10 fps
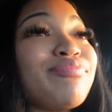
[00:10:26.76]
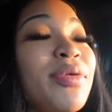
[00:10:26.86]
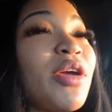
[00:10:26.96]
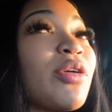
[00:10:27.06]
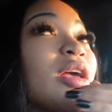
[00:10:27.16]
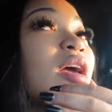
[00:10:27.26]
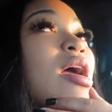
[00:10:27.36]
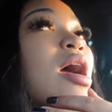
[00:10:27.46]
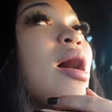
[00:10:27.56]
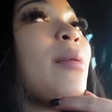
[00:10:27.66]
Period.
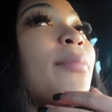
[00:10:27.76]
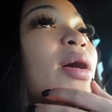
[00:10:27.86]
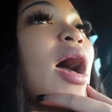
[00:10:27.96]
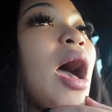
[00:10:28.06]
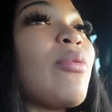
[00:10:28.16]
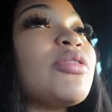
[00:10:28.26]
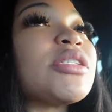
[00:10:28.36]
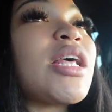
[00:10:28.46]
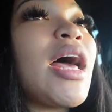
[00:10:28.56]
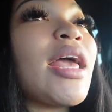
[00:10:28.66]
But I
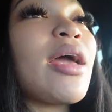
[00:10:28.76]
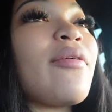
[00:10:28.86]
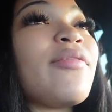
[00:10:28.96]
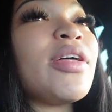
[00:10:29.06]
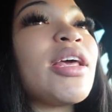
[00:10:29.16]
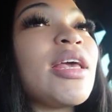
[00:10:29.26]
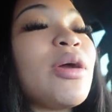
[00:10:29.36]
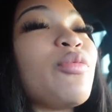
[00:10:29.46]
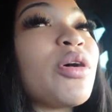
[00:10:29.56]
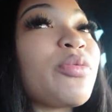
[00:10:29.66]
was like, finna
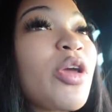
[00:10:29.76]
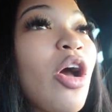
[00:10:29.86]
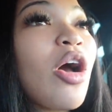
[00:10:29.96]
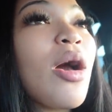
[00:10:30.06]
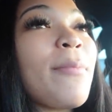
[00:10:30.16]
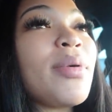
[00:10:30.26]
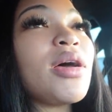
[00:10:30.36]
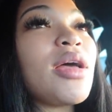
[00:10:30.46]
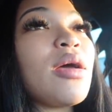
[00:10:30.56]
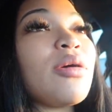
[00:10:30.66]
get one, y'all.
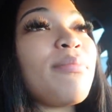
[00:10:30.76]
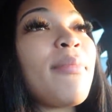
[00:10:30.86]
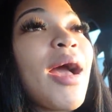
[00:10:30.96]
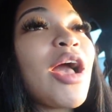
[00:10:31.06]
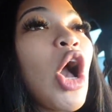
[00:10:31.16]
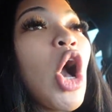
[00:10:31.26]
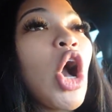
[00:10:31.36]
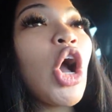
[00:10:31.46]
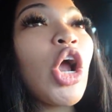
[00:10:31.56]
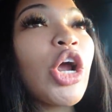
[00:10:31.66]
But my
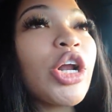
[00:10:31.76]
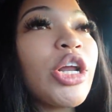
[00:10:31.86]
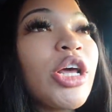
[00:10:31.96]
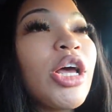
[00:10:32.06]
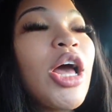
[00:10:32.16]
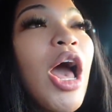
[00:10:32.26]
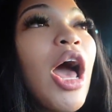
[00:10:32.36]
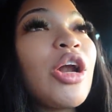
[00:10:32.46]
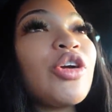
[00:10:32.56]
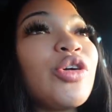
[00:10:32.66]
card,
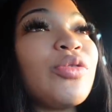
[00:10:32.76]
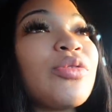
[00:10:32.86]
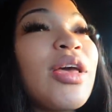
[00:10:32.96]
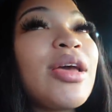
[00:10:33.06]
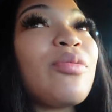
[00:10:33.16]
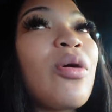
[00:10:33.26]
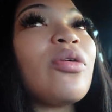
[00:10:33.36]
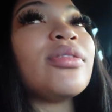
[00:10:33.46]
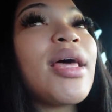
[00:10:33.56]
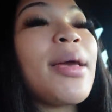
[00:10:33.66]
I don't know, it
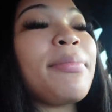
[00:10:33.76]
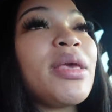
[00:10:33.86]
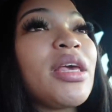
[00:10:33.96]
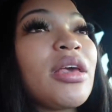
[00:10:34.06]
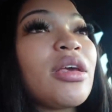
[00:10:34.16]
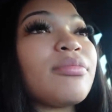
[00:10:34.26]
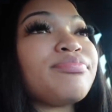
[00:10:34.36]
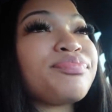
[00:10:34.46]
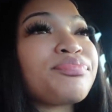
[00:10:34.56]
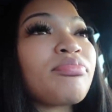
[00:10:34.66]
won't let me.
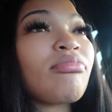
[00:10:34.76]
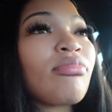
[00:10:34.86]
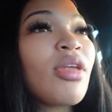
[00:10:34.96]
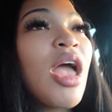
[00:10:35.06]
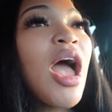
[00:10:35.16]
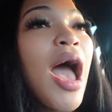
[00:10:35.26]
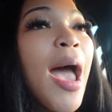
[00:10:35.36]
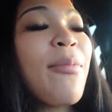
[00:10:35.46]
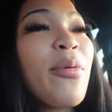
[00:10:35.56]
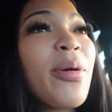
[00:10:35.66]

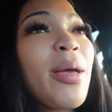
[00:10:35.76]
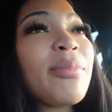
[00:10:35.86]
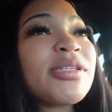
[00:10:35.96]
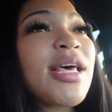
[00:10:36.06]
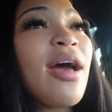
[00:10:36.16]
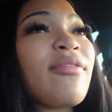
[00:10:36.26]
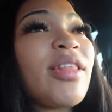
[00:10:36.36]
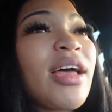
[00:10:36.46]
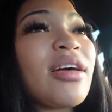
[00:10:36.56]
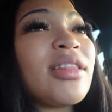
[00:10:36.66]
Apple Pay must have
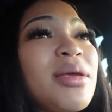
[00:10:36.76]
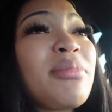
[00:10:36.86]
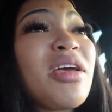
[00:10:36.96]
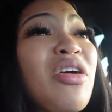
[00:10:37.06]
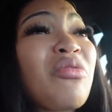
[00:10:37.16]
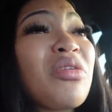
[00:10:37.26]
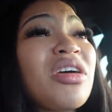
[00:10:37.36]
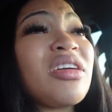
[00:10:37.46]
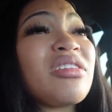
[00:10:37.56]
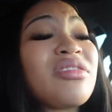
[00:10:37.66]
like a limit on
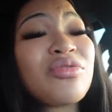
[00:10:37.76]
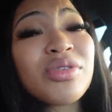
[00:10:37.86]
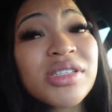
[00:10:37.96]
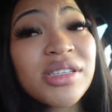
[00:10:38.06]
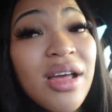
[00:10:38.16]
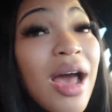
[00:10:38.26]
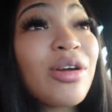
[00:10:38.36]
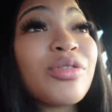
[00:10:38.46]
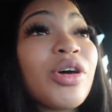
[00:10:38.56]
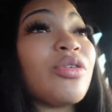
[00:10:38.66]
what you can. I
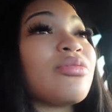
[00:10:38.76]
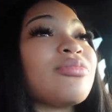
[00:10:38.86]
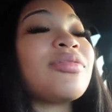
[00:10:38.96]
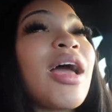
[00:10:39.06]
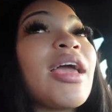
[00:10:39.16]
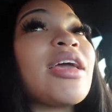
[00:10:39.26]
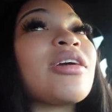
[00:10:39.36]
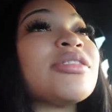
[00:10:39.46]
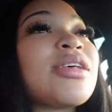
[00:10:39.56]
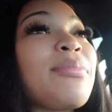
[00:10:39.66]
don't know. Like,
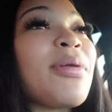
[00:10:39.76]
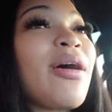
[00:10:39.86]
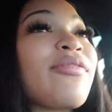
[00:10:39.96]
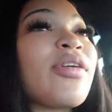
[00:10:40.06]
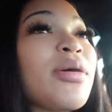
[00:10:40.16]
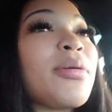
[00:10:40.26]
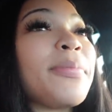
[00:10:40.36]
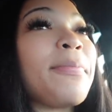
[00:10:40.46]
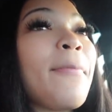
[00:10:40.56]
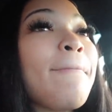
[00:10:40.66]
cause I'm not
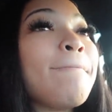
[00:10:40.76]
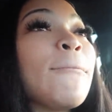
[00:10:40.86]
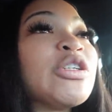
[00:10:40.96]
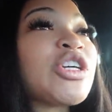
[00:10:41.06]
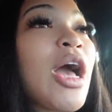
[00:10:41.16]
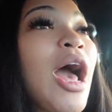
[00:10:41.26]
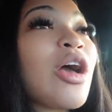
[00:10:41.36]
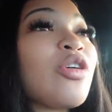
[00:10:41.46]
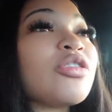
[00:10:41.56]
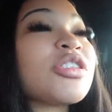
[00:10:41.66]
from
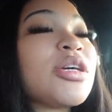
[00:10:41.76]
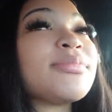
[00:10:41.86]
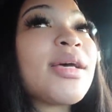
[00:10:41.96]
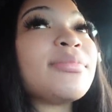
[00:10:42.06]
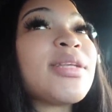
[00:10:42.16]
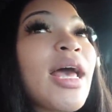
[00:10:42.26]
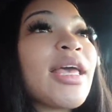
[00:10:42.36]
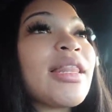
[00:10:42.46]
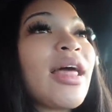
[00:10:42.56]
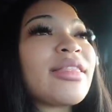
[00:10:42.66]
Chicago. Sometimes I
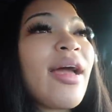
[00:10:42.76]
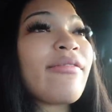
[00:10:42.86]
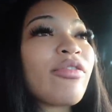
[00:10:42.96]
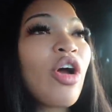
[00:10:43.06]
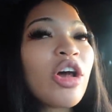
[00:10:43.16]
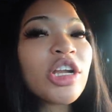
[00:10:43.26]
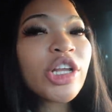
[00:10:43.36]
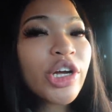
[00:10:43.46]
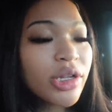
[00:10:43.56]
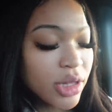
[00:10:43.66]
get like that fraud
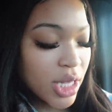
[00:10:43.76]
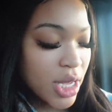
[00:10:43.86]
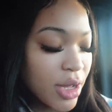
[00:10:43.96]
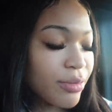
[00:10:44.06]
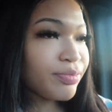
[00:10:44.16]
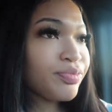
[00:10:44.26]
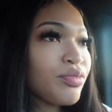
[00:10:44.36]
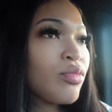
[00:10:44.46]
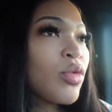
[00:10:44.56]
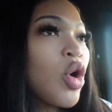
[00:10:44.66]
alert thing
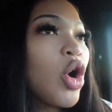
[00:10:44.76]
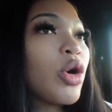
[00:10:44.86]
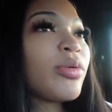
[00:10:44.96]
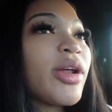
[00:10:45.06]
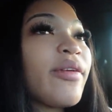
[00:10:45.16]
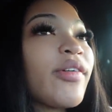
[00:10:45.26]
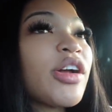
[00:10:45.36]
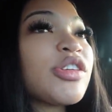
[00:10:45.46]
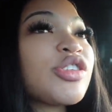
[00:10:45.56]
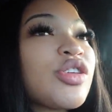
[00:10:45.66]
or
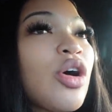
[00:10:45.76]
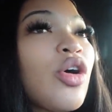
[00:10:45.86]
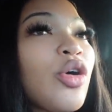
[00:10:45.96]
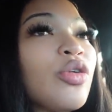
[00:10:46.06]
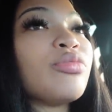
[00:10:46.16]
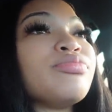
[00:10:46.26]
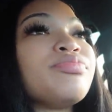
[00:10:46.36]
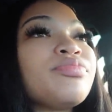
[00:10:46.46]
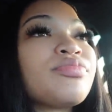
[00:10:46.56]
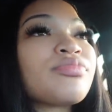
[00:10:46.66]
whatever. So
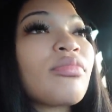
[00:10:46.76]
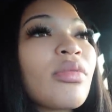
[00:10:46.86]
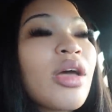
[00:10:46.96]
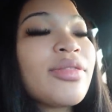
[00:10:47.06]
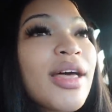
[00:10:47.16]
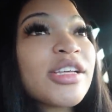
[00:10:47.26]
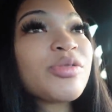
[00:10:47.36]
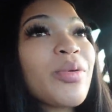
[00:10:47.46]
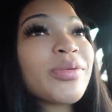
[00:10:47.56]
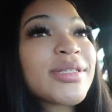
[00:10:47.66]

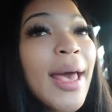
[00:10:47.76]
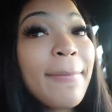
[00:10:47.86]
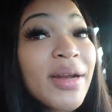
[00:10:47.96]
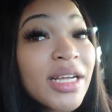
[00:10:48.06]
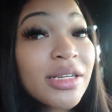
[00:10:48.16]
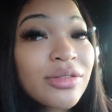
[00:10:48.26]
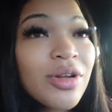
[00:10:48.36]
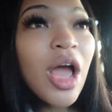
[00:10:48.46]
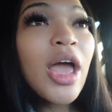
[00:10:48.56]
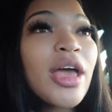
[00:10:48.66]
that's what was happening
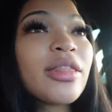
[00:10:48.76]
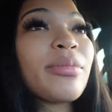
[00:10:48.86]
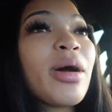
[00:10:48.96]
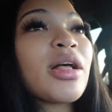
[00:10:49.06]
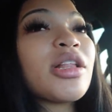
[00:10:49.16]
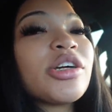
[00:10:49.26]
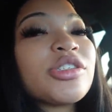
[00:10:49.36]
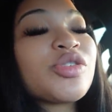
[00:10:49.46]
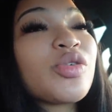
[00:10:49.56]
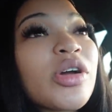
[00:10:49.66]
in the Moncler
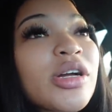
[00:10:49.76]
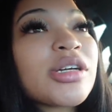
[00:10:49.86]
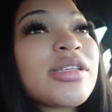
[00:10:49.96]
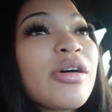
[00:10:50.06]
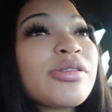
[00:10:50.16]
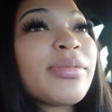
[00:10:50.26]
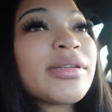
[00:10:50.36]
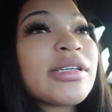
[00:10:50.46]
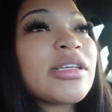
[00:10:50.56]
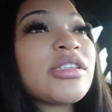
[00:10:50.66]
store because I was
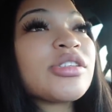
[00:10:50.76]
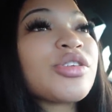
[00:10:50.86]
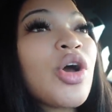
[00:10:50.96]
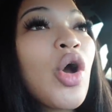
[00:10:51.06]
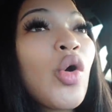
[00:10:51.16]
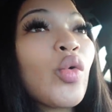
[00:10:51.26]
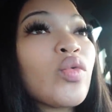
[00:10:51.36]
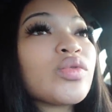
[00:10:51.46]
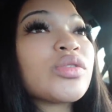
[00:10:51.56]
about to get this cold.